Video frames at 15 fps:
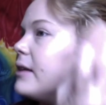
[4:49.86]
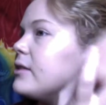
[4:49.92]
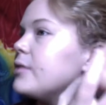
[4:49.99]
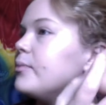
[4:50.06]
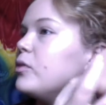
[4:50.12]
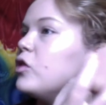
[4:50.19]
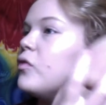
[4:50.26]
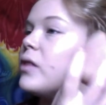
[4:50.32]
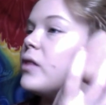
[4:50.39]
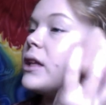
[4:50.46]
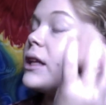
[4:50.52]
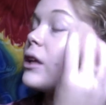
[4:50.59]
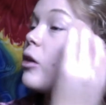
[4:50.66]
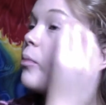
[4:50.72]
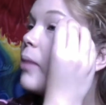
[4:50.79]
to move a
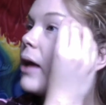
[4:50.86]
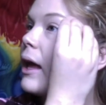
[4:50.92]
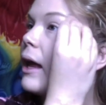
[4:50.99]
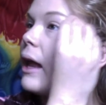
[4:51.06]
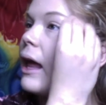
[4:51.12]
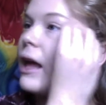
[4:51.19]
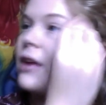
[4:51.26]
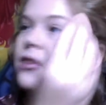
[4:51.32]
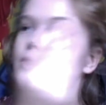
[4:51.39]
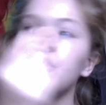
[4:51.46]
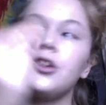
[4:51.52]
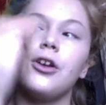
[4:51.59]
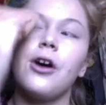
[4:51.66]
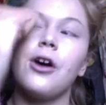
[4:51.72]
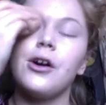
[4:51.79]
little bit, and
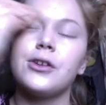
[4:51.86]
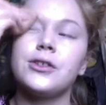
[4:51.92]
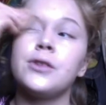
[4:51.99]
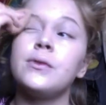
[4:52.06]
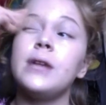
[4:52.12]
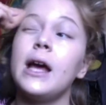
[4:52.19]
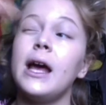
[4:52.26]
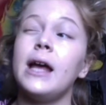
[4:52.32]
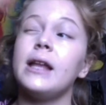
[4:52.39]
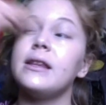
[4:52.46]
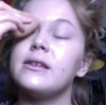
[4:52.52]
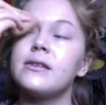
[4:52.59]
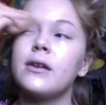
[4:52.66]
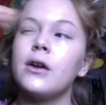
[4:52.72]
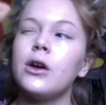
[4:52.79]
she also
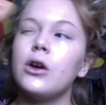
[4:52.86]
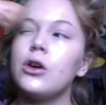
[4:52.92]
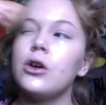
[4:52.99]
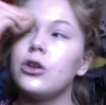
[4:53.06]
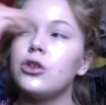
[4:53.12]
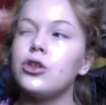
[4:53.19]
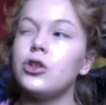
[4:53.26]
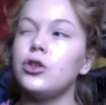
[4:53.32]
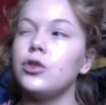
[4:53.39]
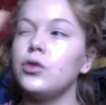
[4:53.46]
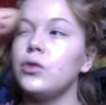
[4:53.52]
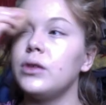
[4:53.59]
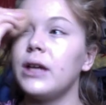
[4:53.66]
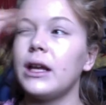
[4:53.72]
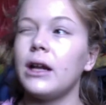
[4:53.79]
tends to
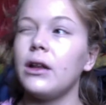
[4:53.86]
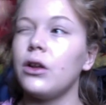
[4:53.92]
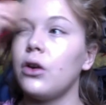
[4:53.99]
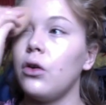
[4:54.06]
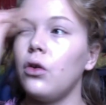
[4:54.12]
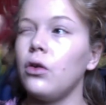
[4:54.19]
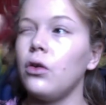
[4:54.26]
get a little